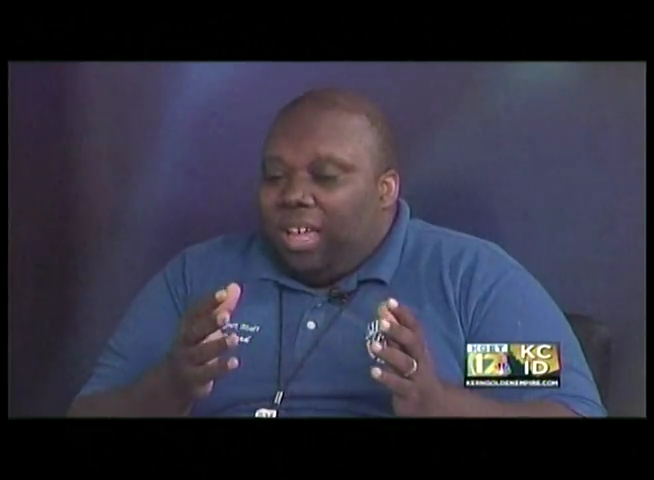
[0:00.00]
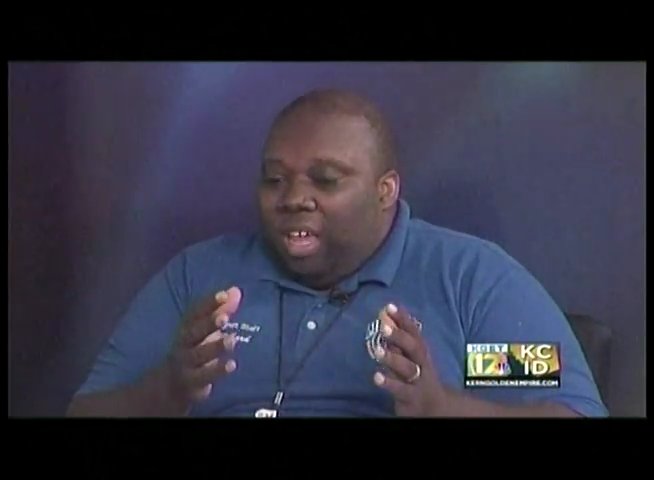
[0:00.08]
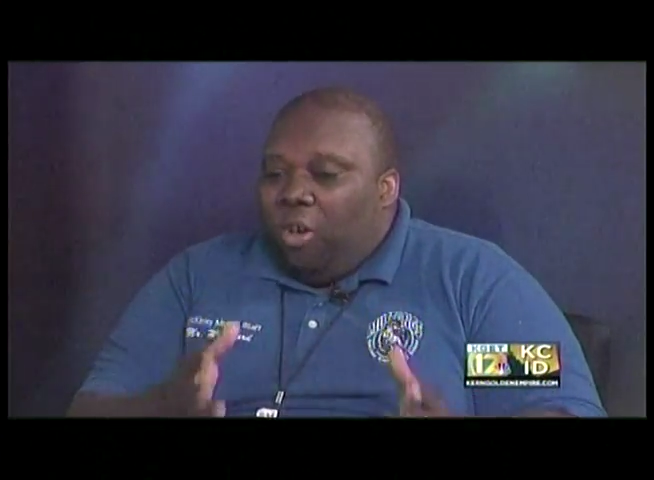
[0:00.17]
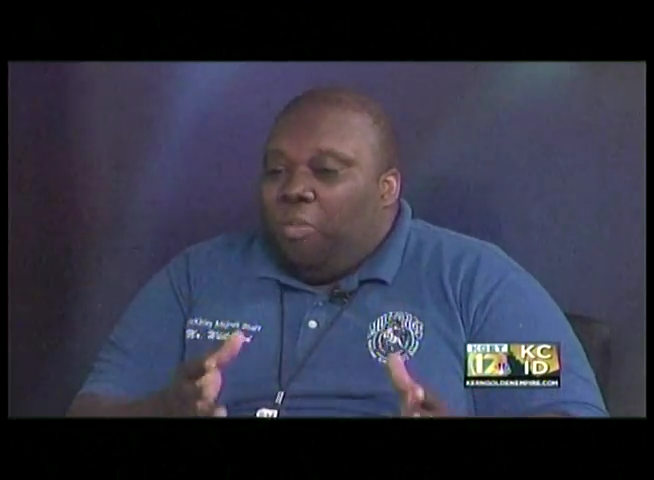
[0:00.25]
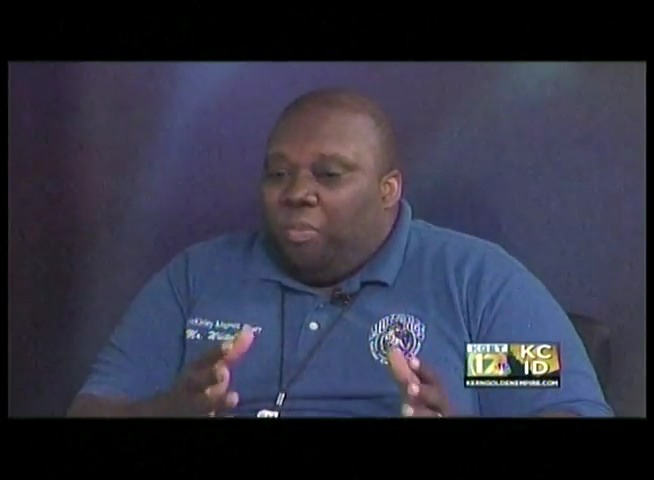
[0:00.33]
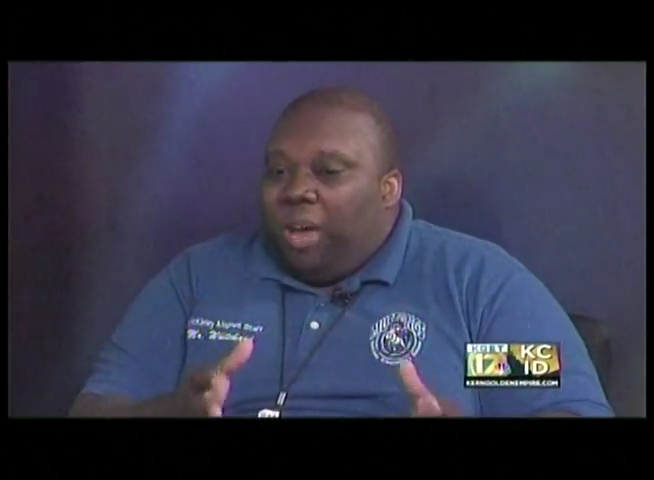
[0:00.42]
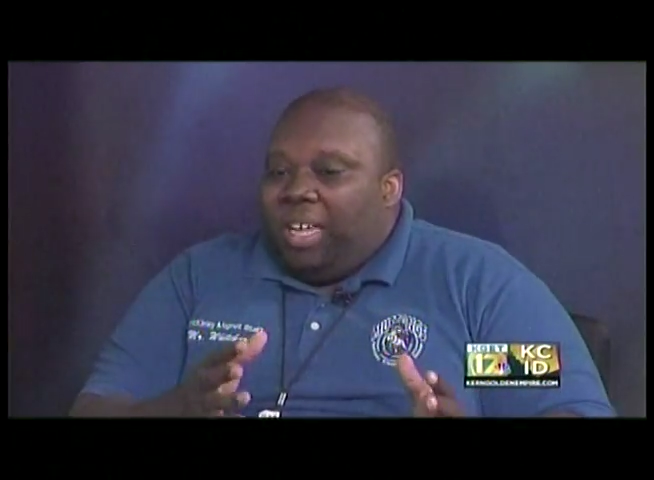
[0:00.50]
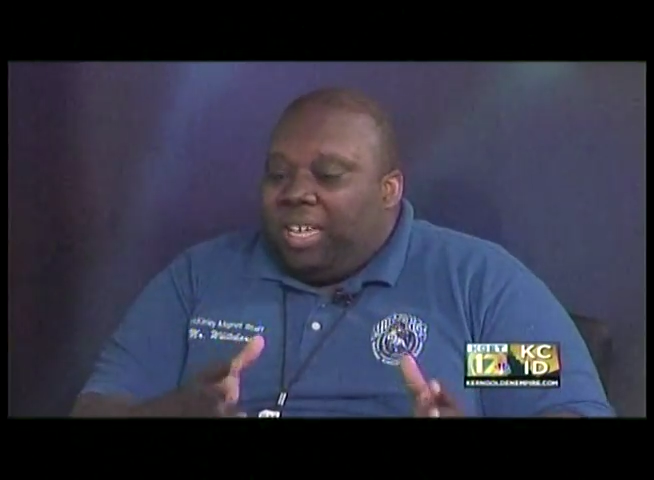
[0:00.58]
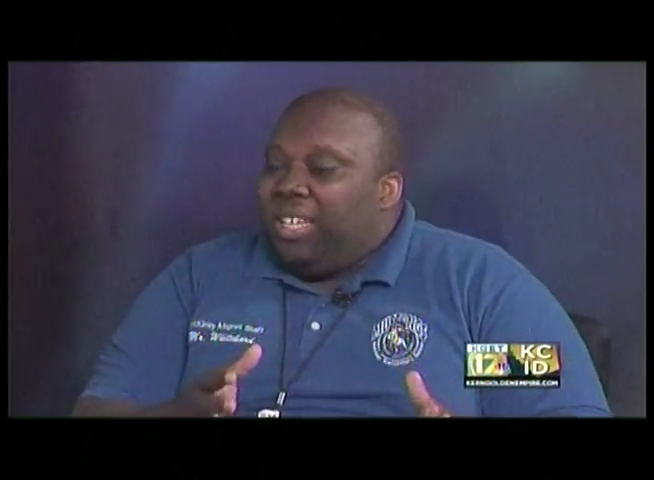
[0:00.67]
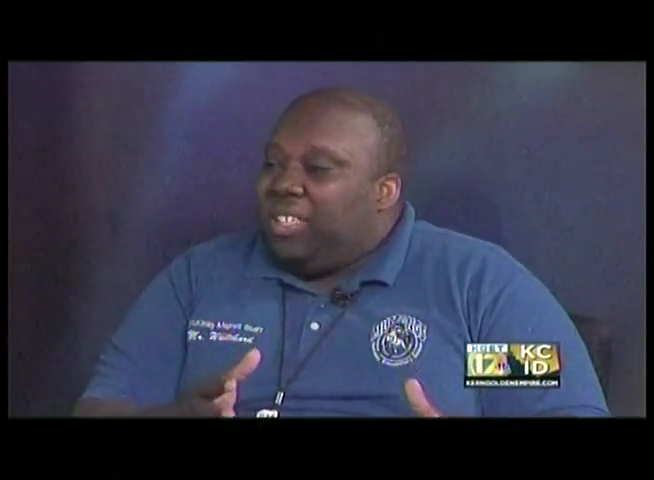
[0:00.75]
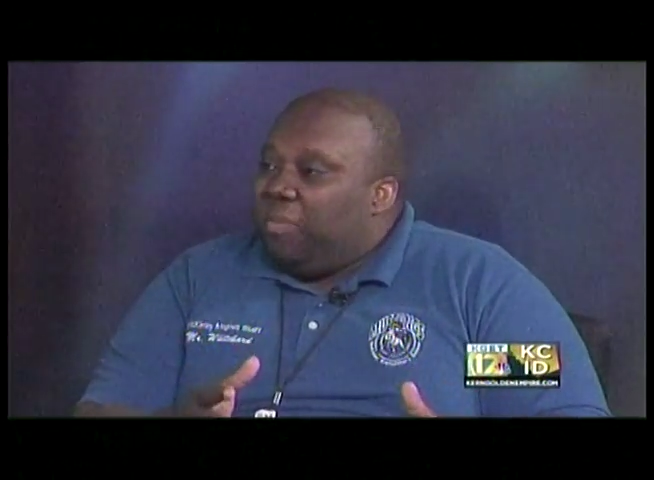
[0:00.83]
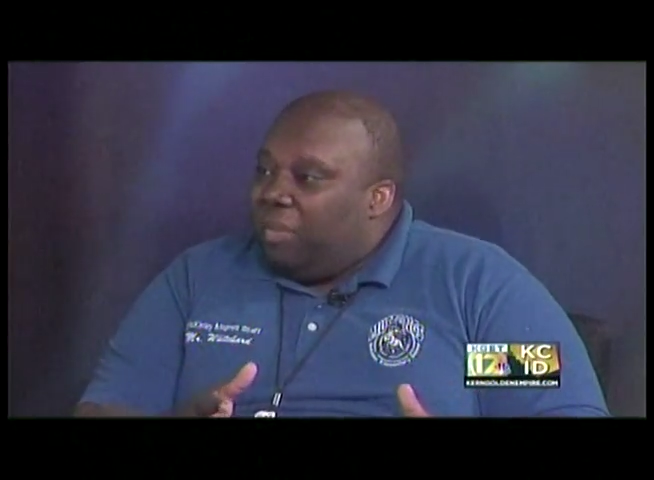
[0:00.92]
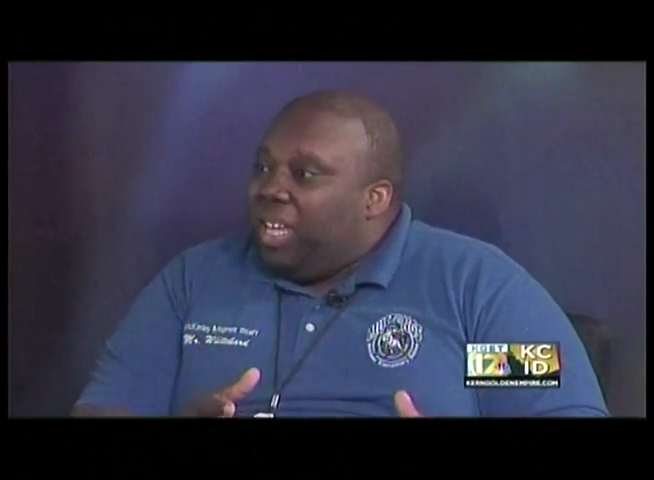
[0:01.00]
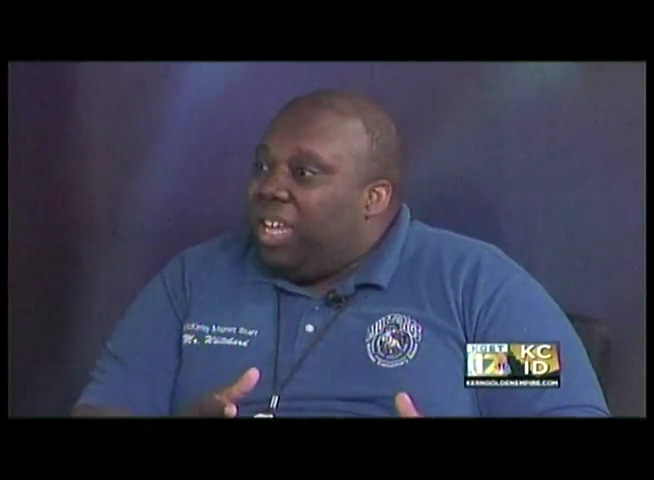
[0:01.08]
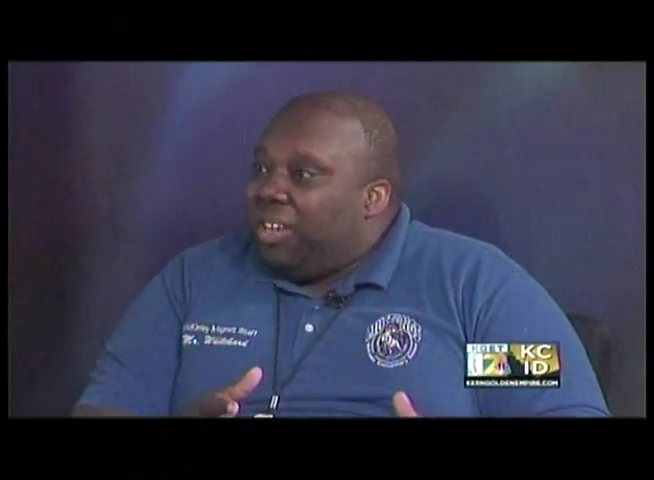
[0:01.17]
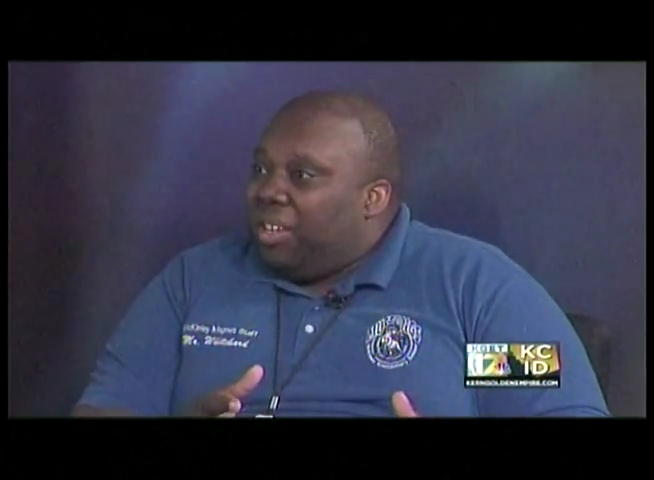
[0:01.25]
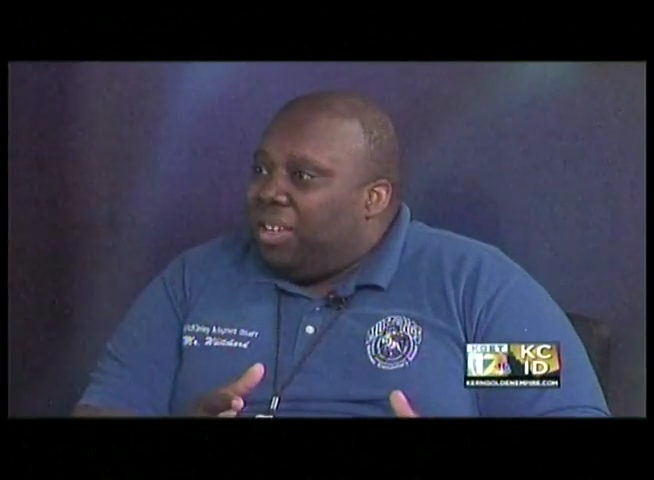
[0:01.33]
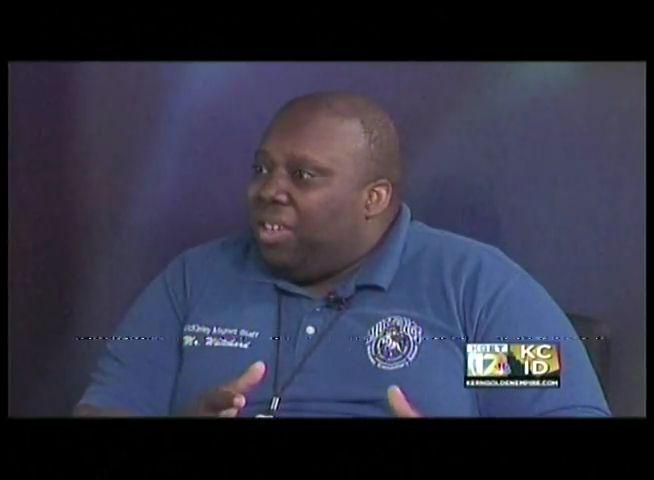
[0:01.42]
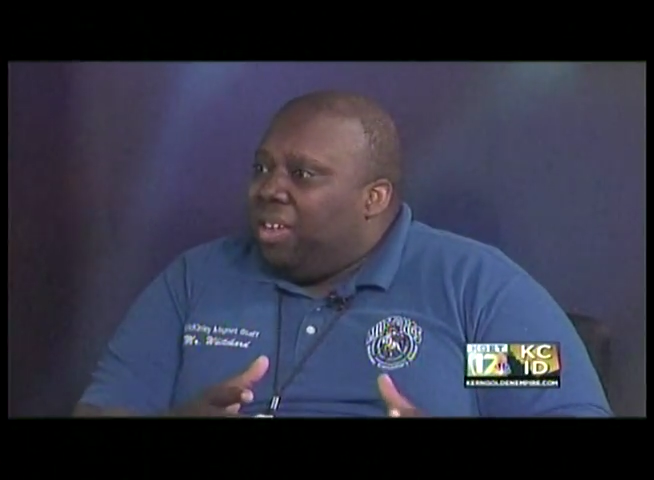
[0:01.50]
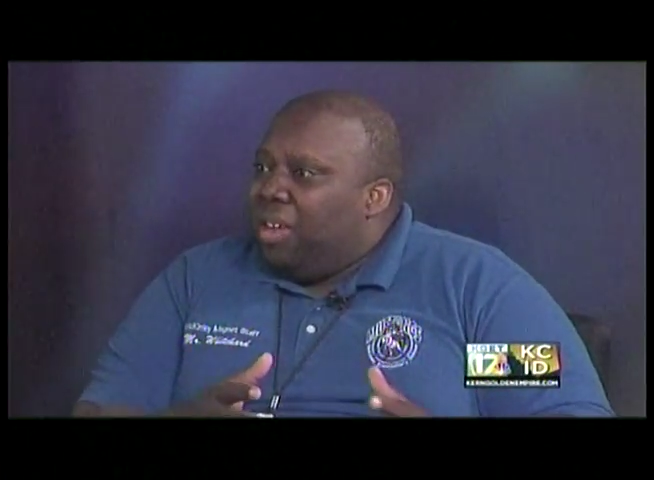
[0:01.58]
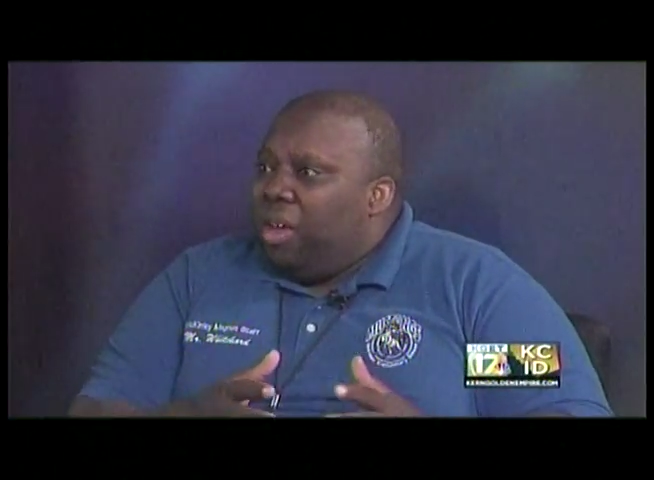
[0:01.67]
help my kids in McKinley,